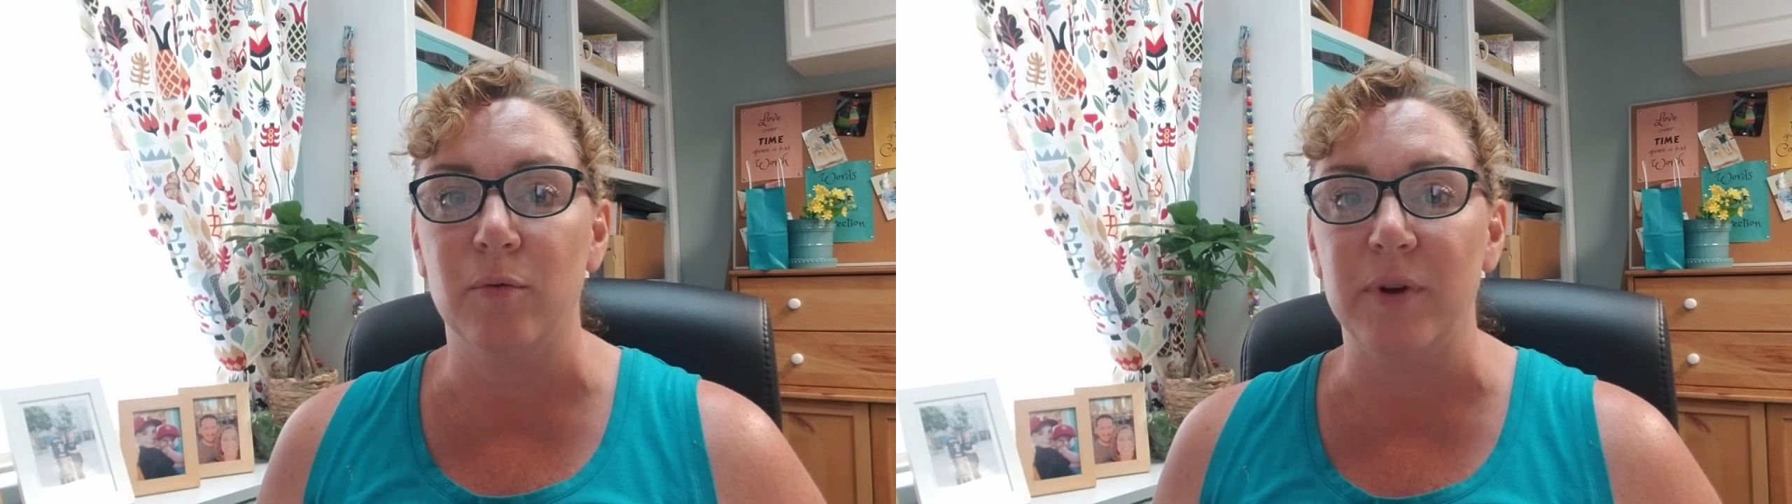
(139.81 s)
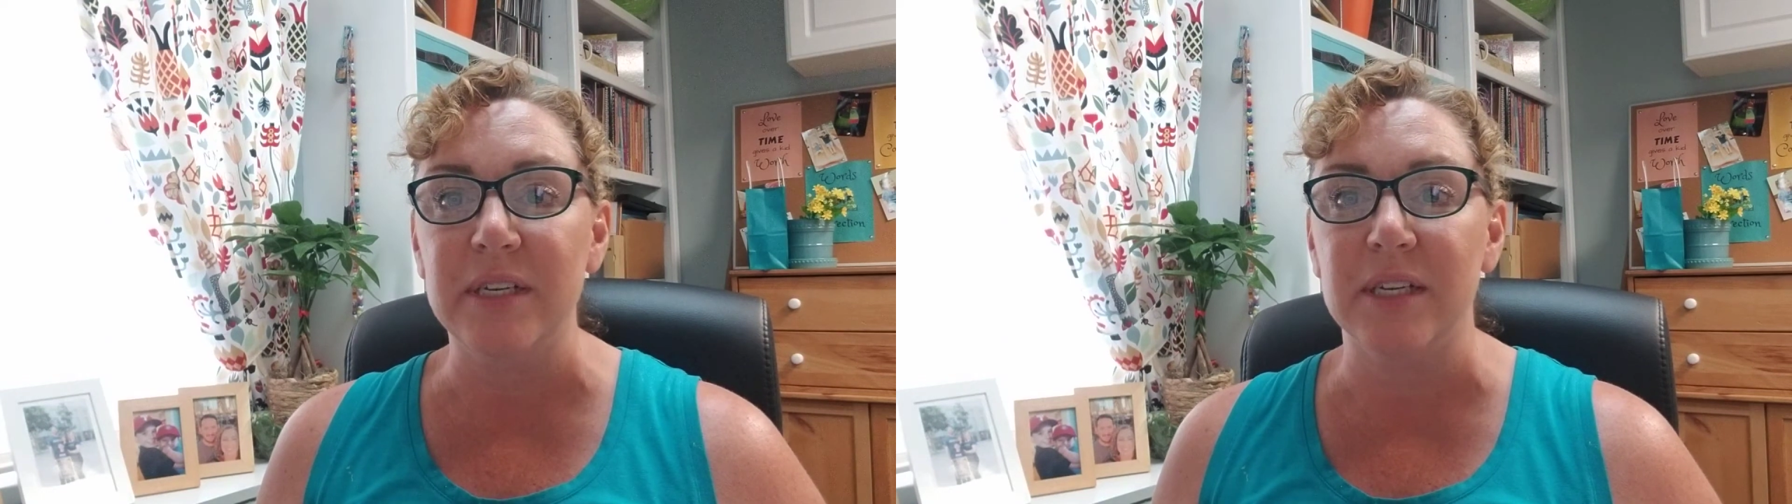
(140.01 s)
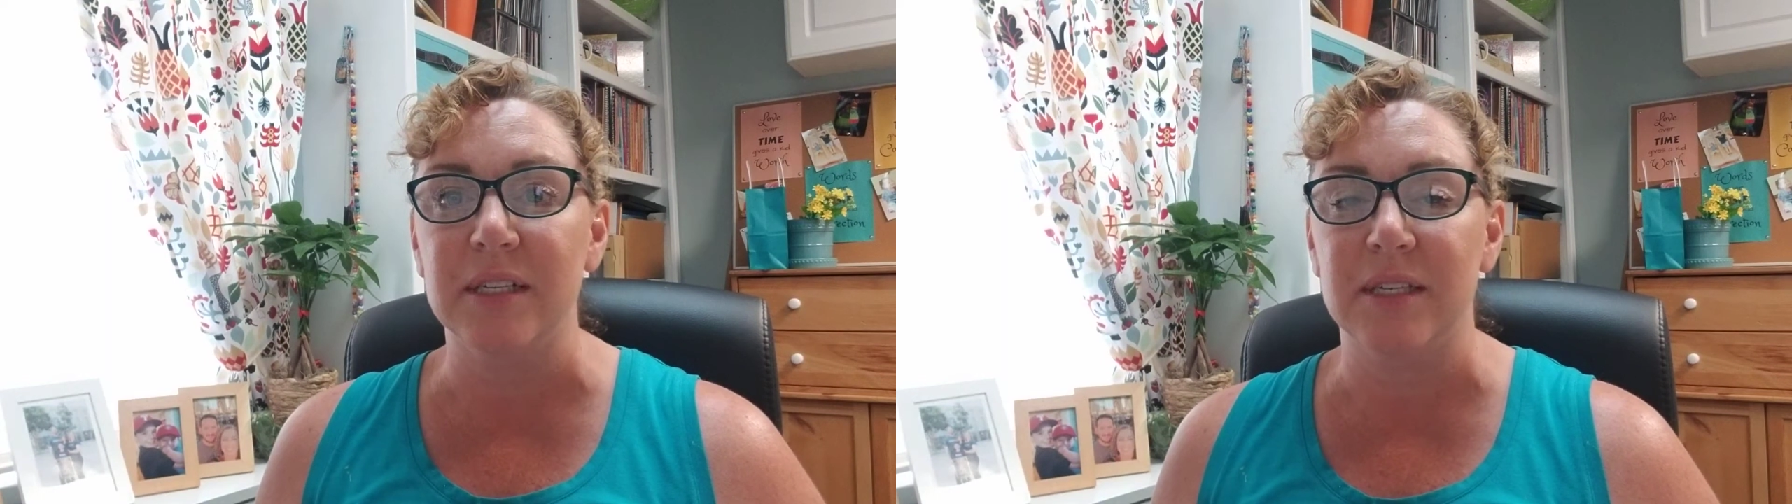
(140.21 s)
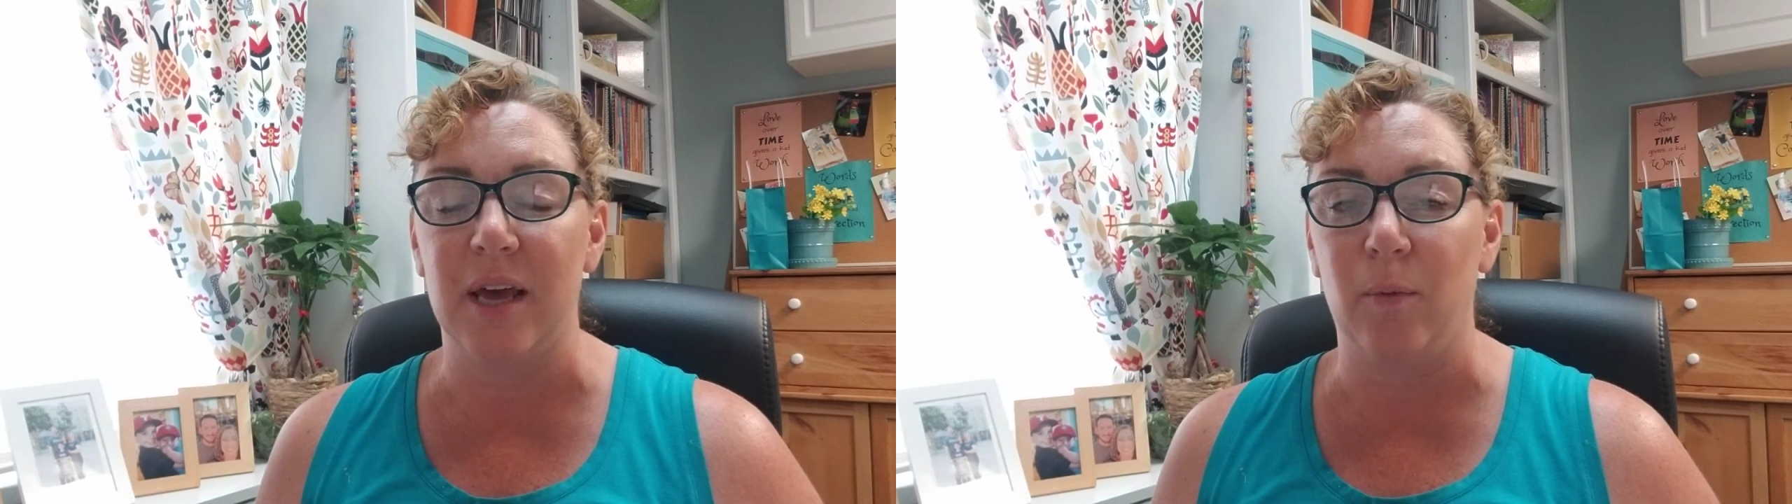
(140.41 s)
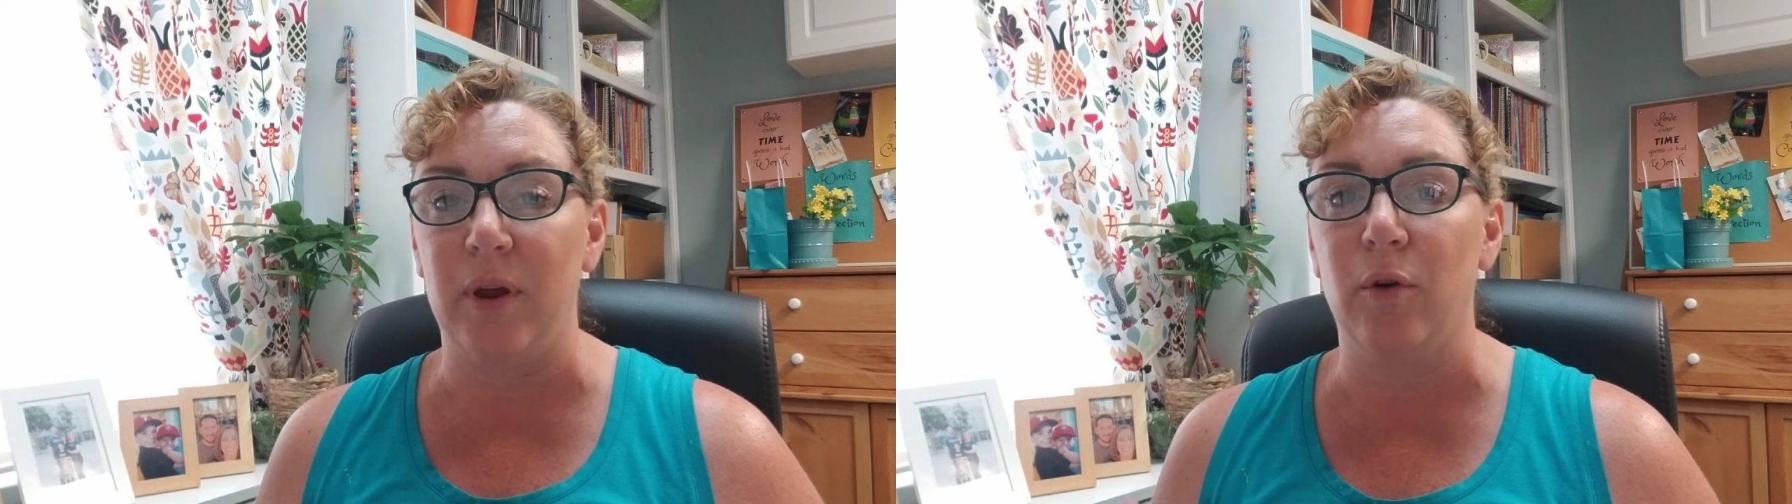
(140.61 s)
reasons
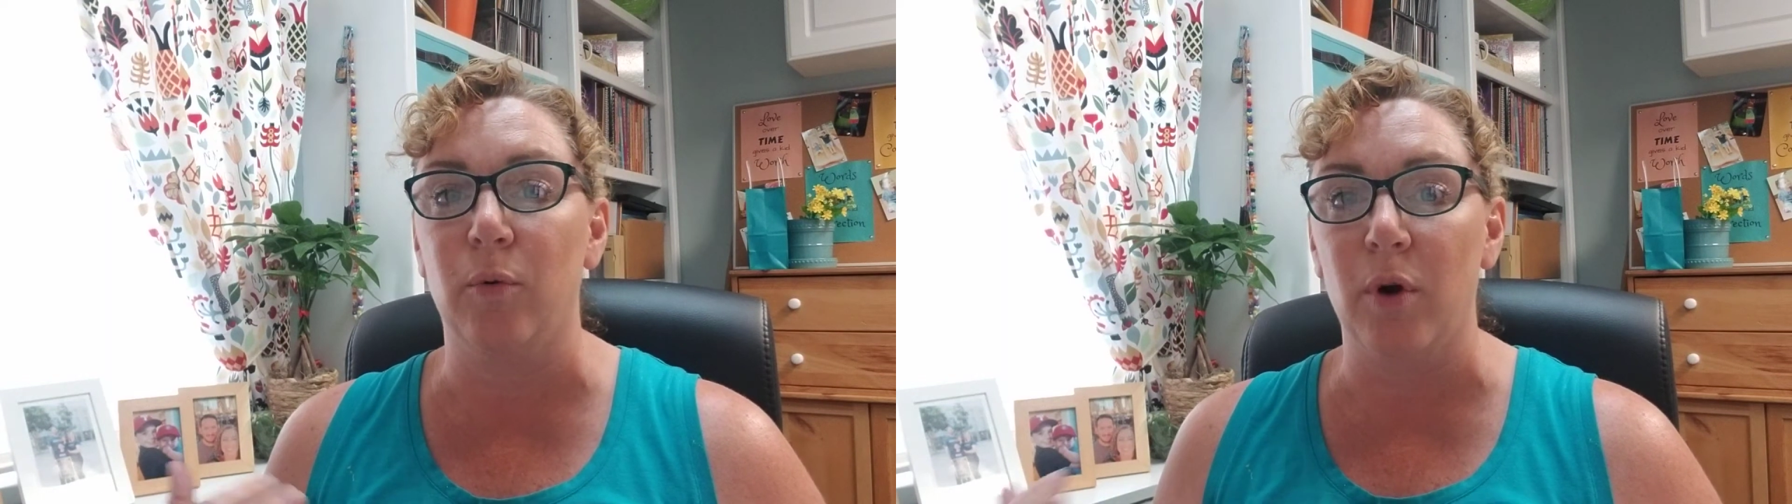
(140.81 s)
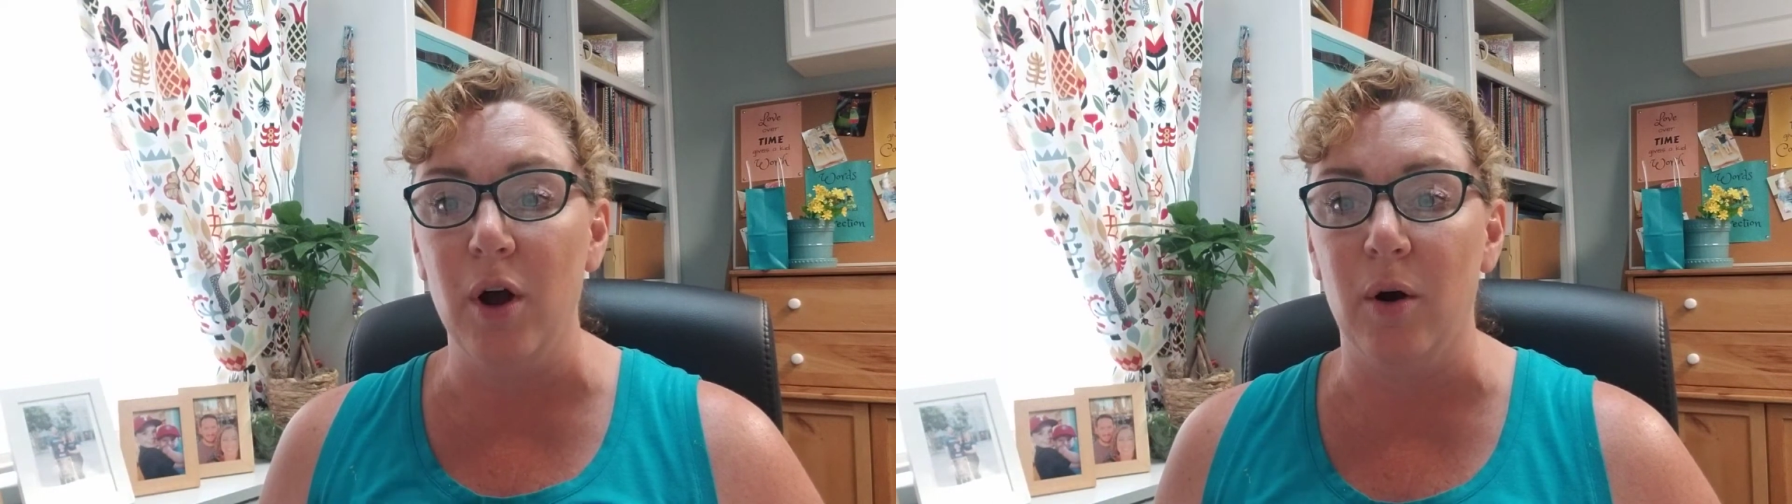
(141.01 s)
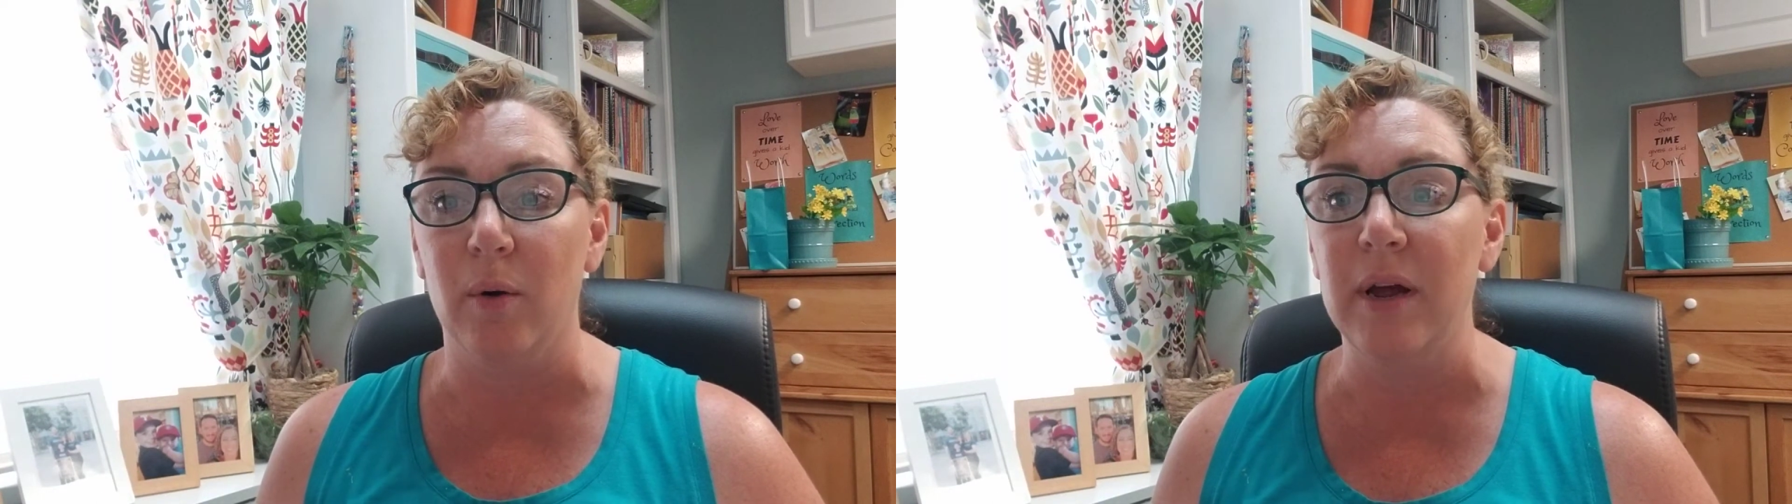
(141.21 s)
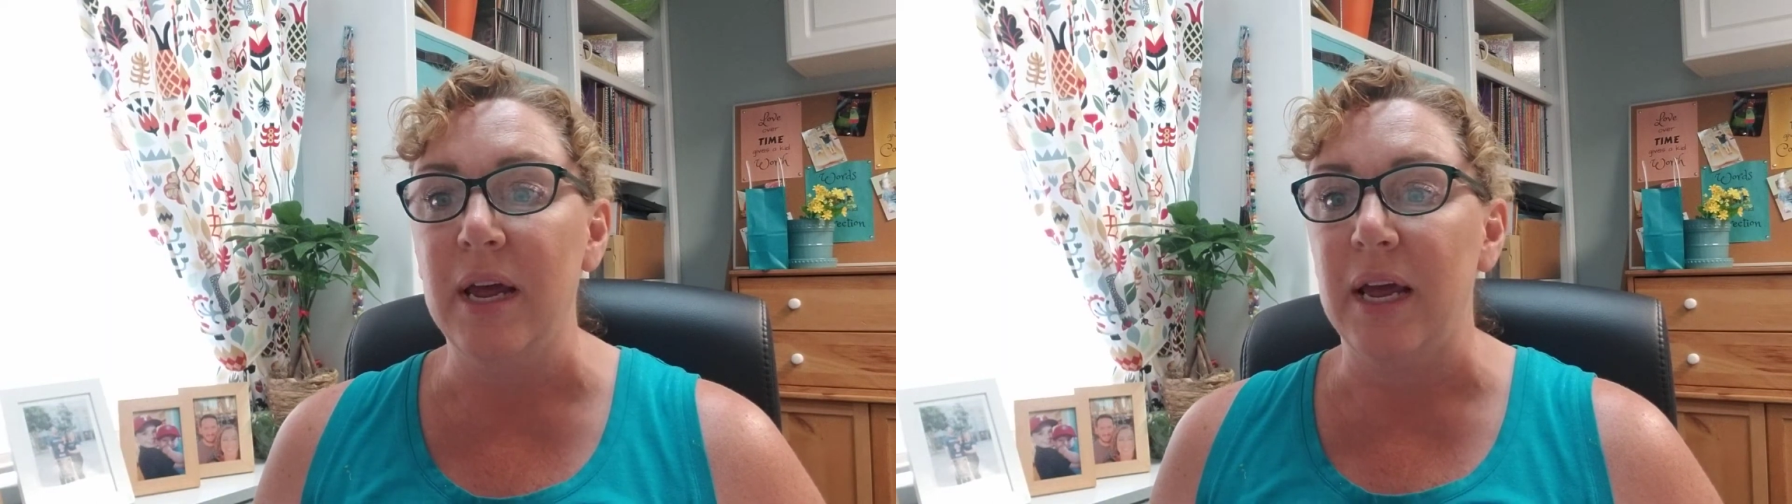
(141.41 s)
that we grow